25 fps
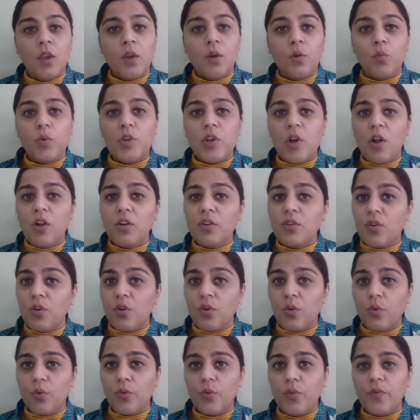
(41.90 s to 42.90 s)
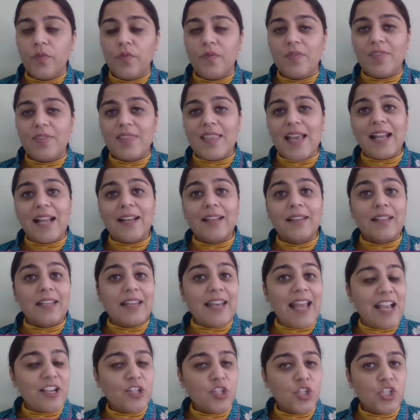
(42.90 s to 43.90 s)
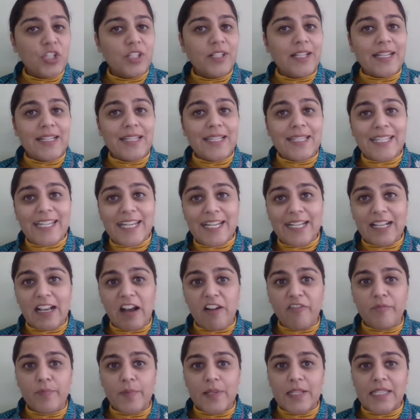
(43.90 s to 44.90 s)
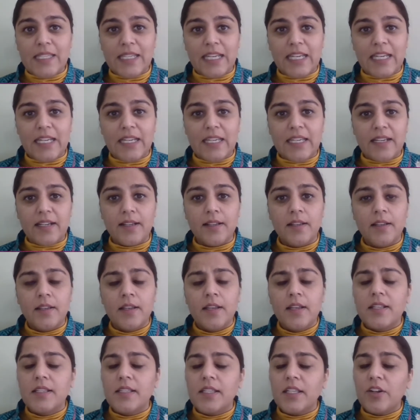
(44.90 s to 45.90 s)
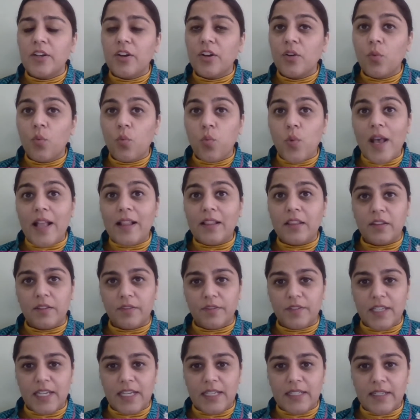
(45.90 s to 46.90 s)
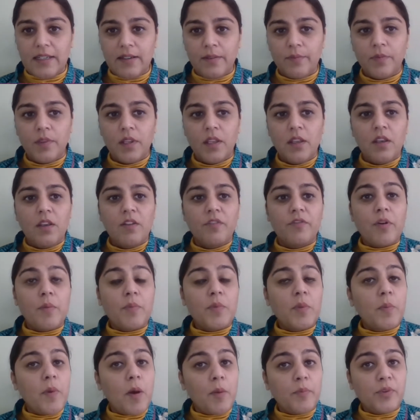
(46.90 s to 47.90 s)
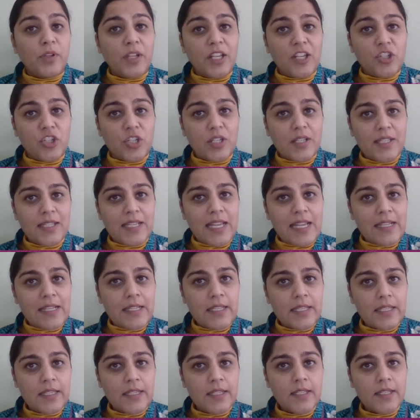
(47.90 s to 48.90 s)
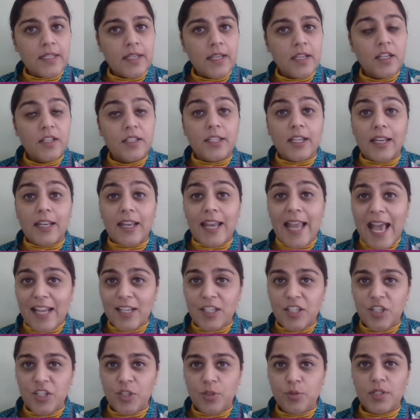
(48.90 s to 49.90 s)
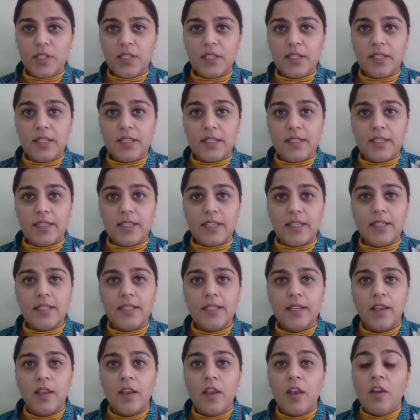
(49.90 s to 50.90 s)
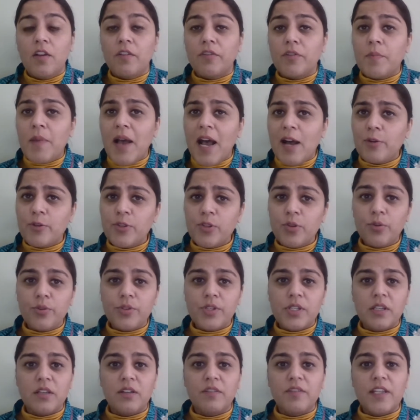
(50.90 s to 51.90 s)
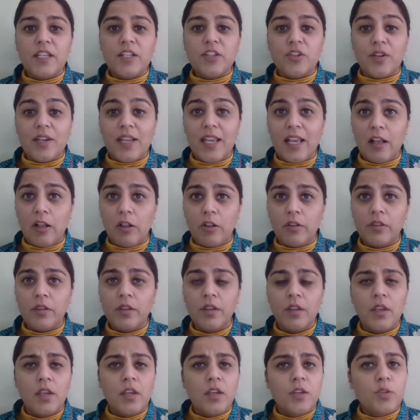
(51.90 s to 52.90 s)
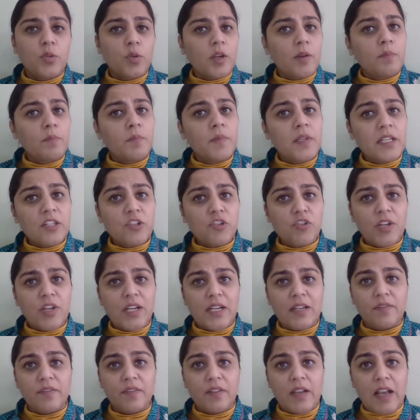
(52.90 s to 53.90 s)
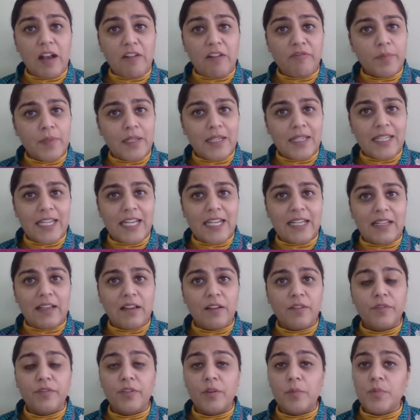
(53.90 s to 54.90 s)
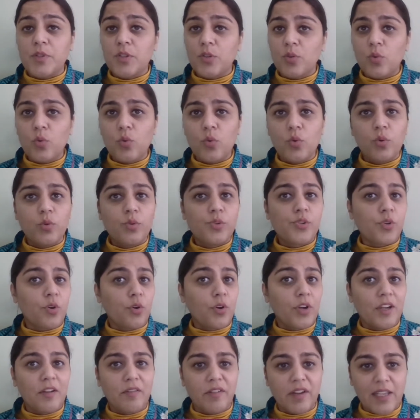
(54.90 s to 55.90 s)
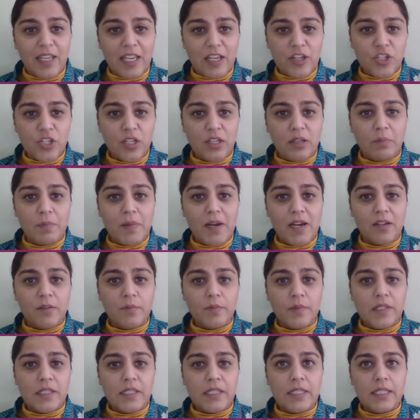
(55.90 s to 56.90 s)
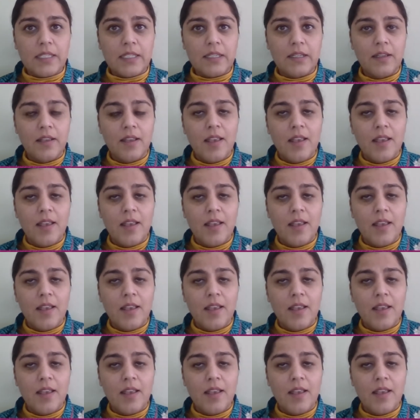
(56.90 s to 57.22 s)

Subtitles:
We all know that the national and state governments in India sit on a wealth of data, from the population census to land use statistics, from household surveys on health to administrative government data from schools or irrigation departments.